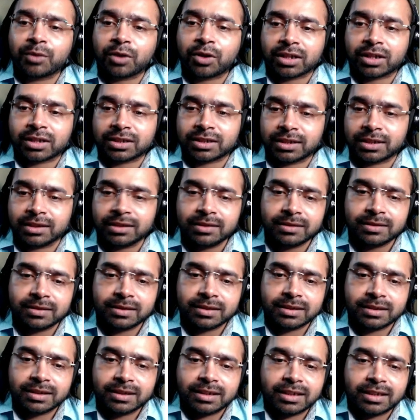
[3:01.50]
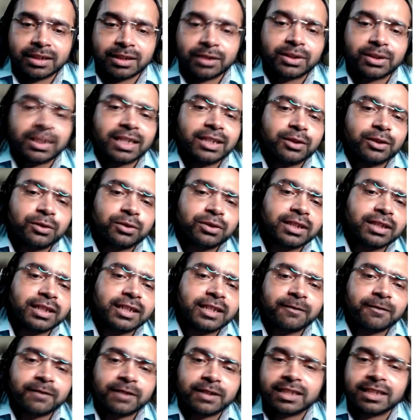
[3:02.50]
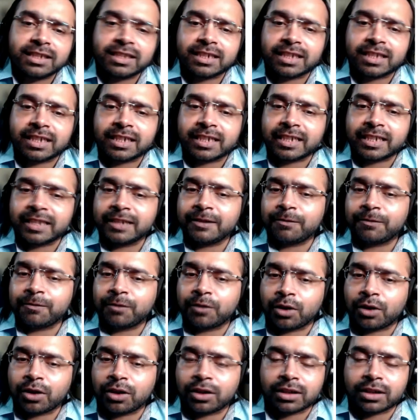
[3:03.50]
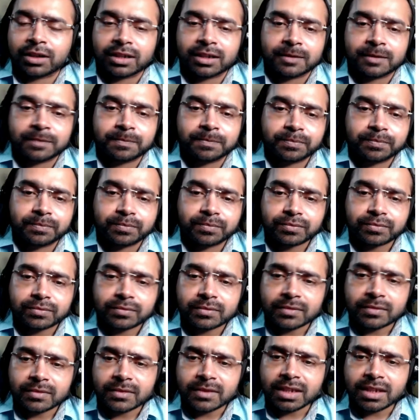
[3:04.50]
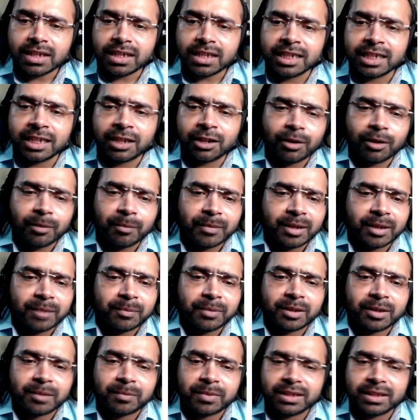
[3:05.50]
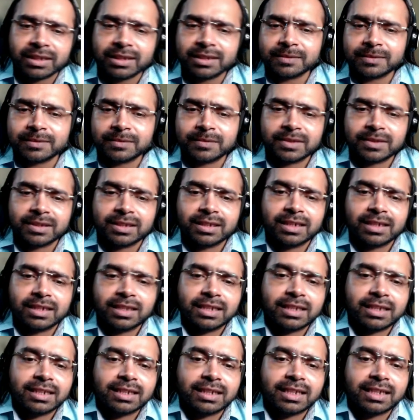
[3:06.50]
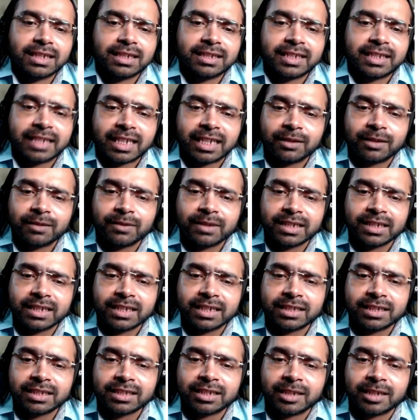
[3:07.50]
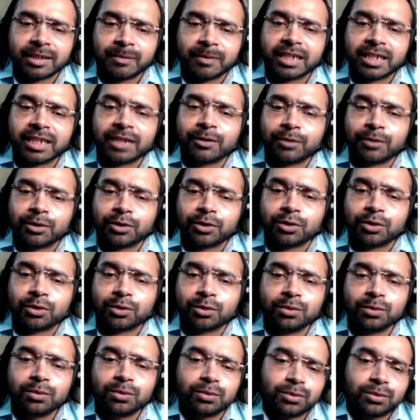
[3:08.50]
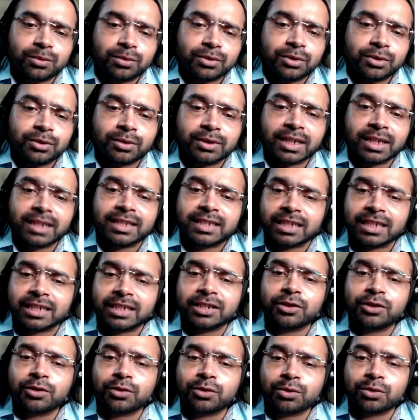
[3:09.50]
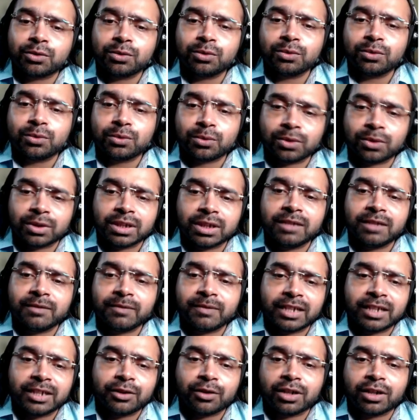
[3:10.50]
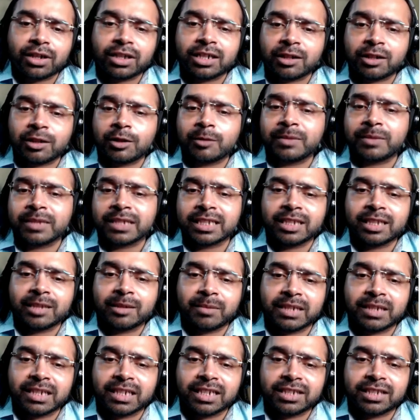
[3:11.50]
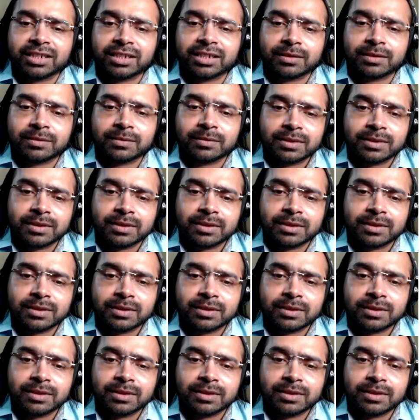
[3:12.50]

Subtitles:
production. You can use a different secret key for development purpose. Then second one is debug equal to true. You can set it to true only when you are developing the application.